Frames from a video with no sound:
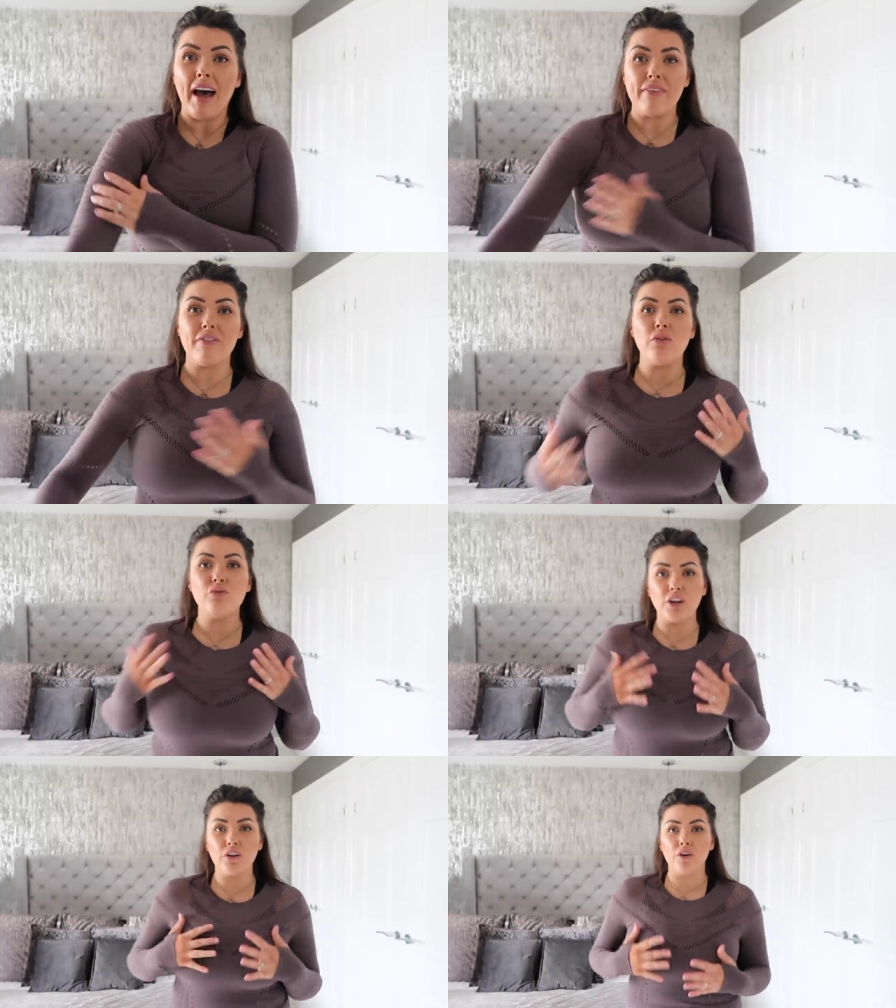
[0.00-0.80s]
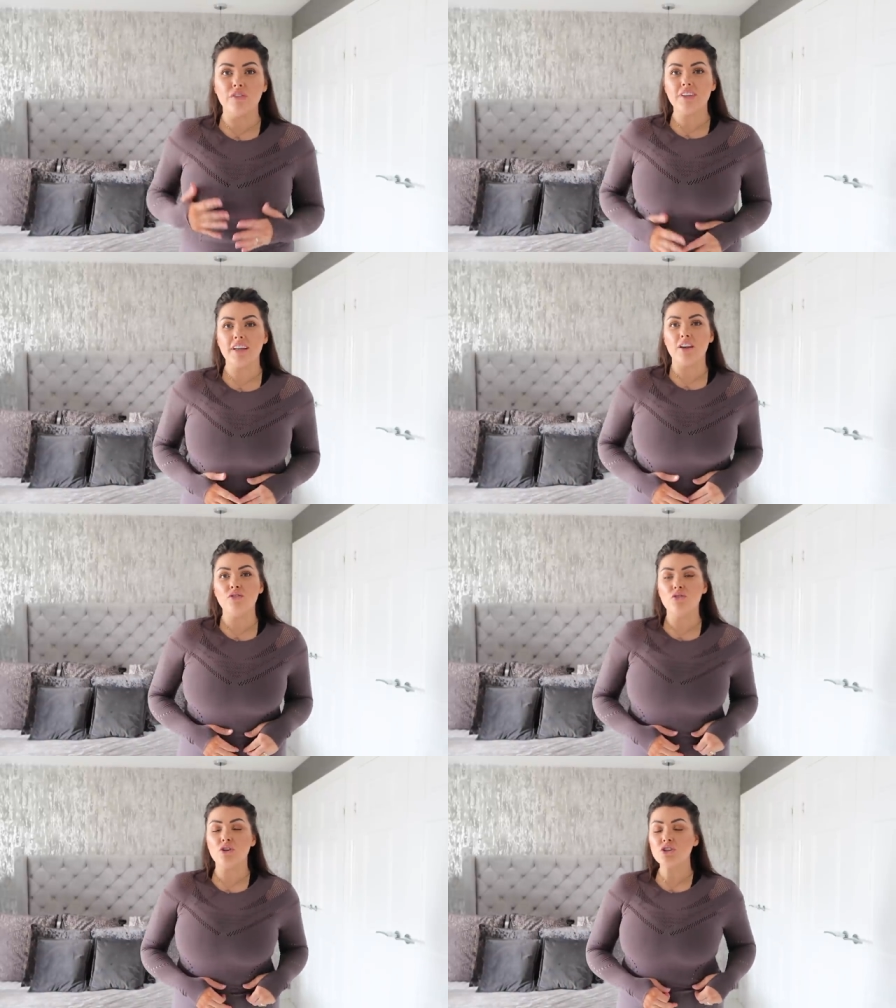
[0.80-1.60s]
I feel really confident
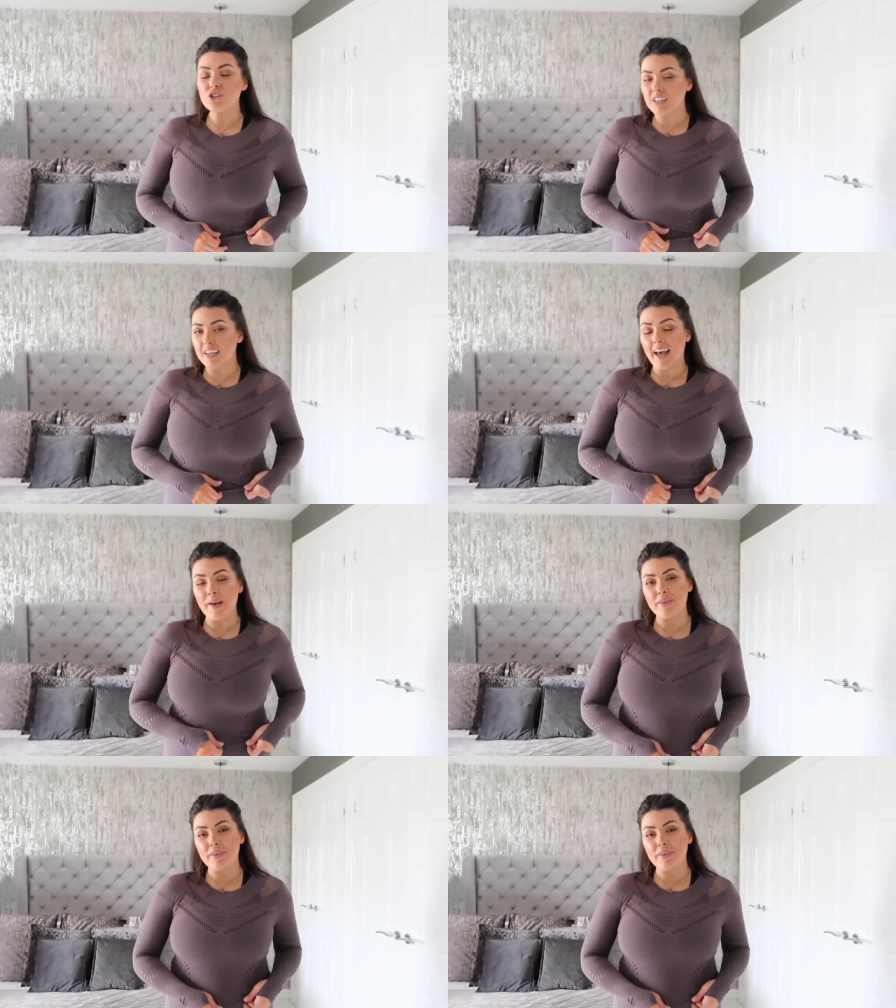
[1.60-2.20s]
and usually I